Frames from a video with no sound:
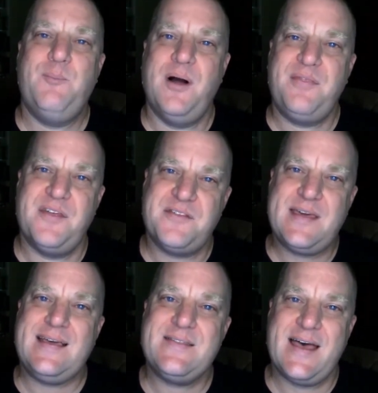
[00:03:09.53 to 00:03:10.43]
But the
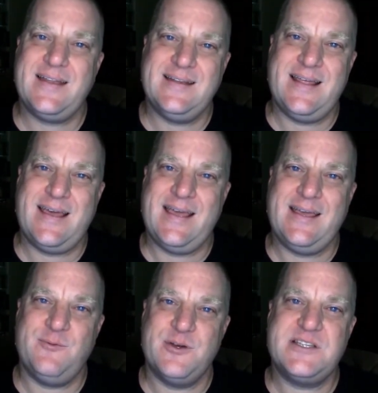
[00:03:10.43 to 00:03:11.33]
thing that
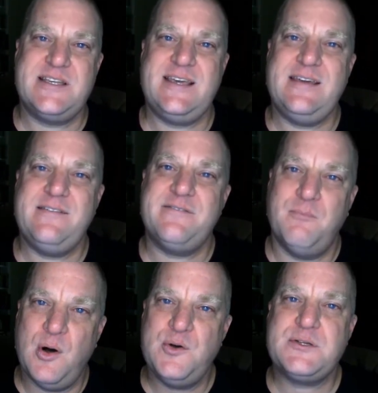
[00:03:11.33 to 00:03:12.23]
they receive
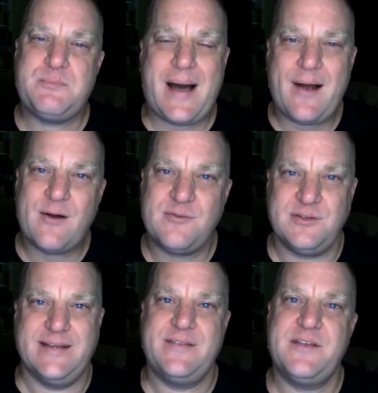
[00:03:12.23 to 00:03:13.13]
most
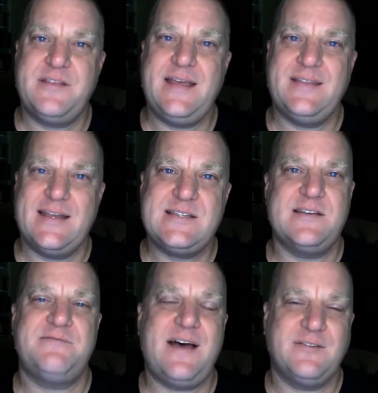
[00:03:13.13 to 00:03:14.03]
powerfully, and the thing that's
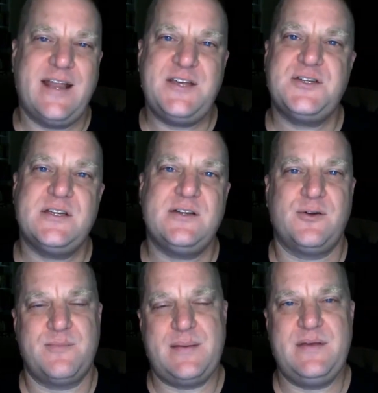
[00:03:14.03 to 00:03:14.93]
the foundation,
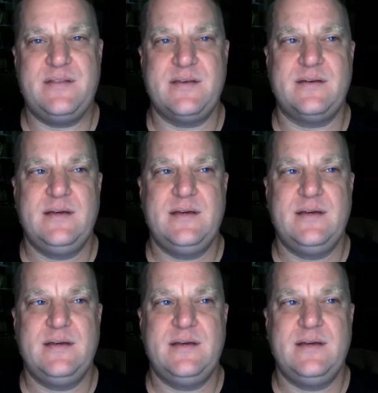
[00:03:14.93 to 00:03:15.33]
or maybe it's